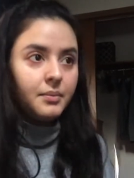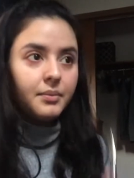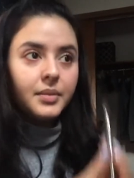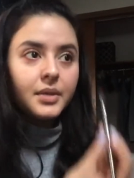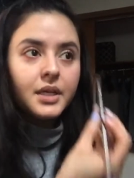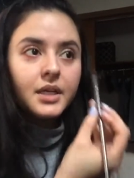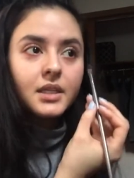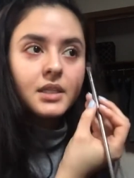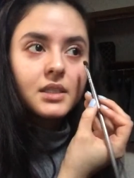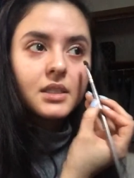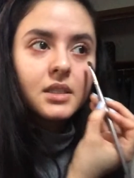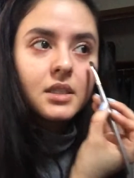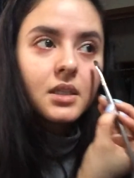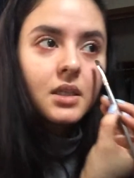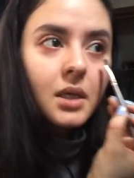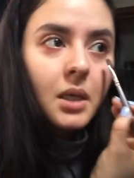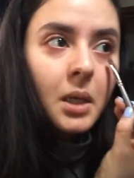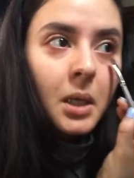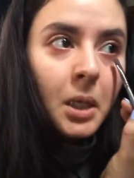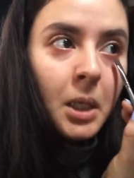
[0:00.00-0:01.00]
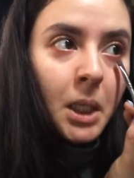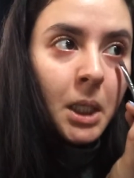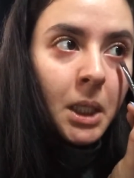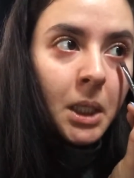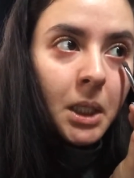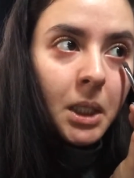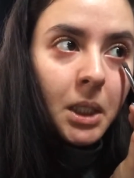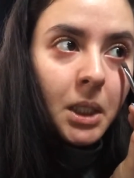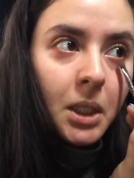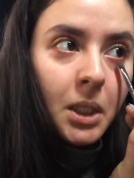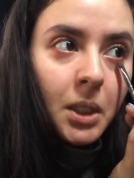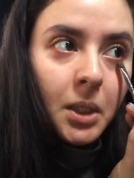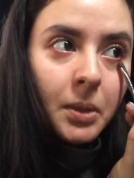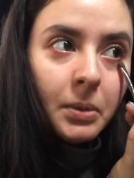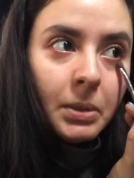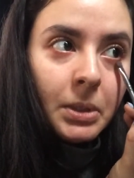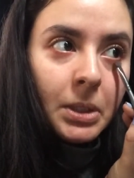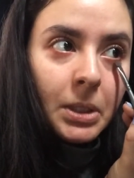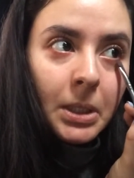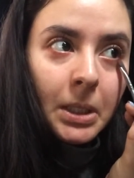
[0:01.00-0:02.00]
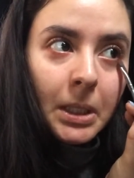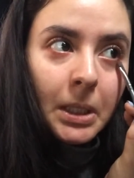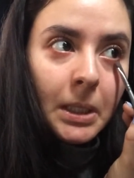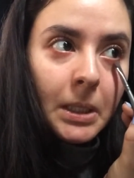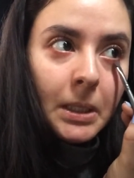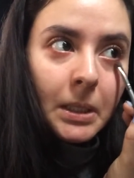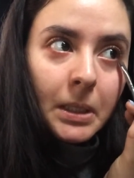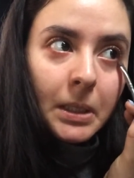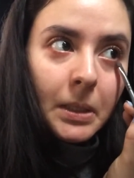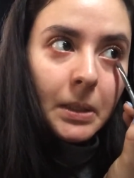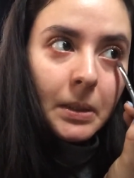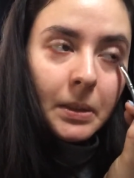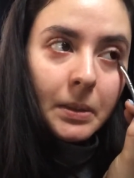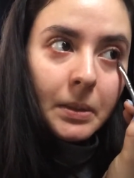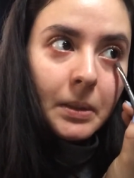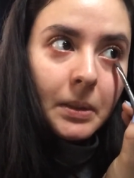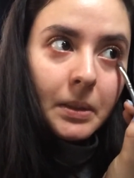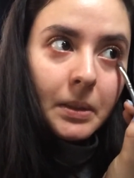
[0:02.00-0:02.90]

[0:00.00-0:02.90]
But you do what you gotta do.